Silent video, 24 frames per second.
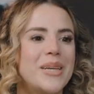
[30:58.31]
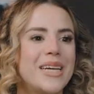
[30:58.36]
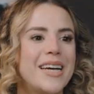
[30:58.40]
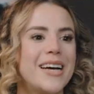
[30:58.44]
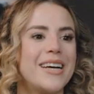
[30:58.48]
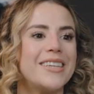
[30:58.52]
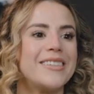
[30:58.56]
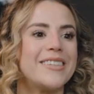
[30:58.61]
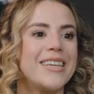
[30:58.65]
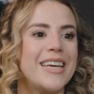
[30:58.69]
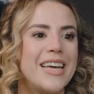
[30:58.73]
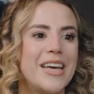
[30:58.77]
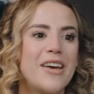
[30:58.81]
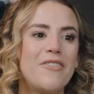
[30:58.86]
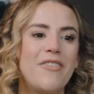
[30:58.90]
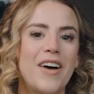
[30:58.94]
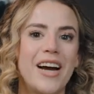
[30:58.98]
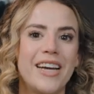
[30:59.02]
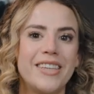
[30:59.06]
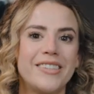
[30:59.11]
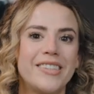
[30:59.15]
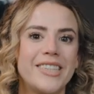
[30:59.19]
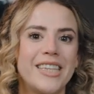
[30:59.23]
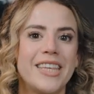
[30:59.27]
Because if
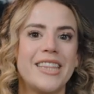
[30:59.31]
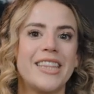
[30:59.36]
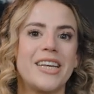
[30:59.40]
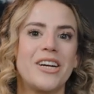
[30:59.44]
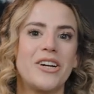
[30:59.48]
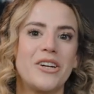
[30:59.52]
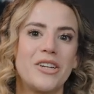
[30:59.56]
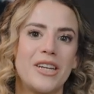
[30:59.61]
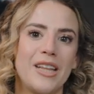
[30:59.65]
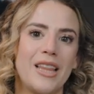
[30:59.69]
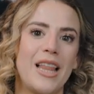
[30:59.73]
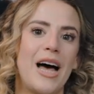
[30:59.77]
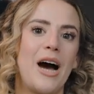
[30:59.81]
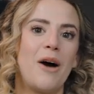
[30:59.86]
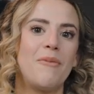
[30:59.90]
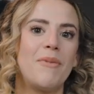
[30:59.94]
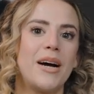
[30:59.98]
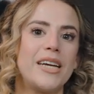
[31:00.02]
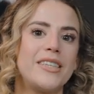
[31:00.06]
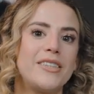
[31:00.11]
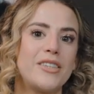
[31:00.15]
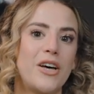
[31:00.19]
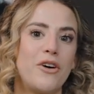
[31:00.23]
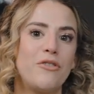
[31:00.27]
I sit there and allow
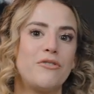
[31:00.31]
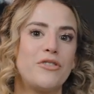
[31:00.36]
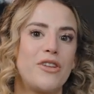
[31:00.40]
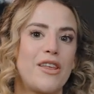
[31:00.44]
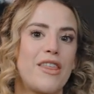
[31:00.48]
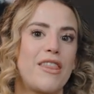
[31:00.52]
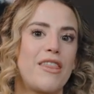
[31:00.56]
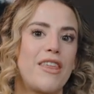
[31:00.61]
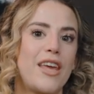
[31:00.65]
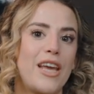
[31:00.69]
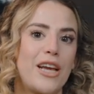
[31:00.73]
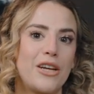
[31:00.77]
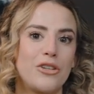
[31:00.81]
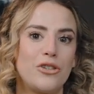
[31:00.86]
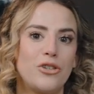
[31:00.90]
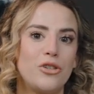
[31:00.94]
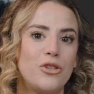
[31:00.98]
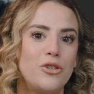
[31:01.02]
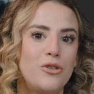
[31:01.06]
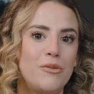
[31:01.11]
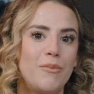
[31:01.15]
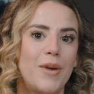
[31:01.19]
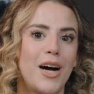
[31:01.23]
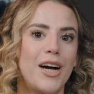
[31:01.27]
myself to think
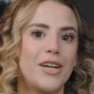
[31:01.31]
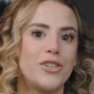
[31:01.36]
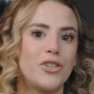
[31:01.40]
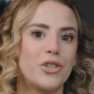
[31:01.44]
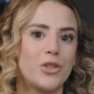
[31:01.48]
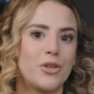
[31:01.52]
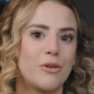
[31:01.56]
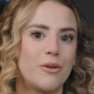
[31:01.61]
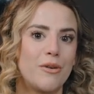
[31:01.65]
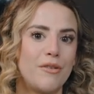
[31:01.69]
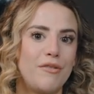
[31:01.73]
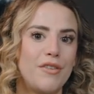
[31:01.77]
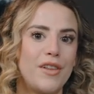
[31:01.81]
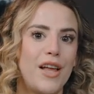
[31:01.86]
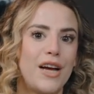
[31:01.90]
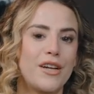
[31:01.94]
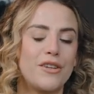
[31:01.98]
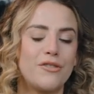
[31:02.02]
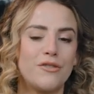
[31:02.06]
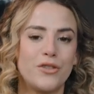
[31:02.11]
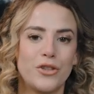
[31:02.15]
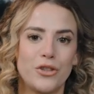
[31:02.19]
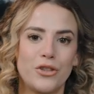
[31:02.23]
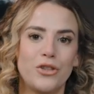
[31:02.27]
too much or
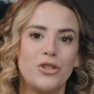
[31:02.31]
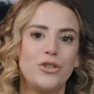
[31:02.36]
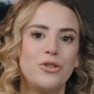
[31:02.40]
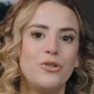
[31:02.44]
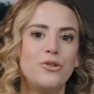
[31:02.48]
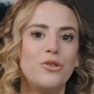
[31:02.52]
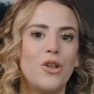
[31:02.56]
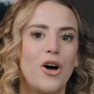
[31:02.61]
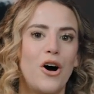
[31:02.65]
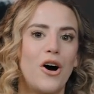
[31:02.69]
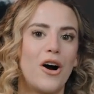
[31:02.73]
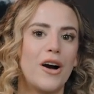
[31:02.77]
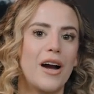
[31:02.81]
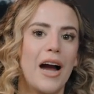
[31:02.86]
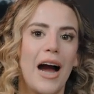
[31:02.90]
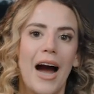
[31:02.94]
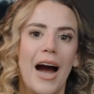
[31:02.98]
reflect for too long,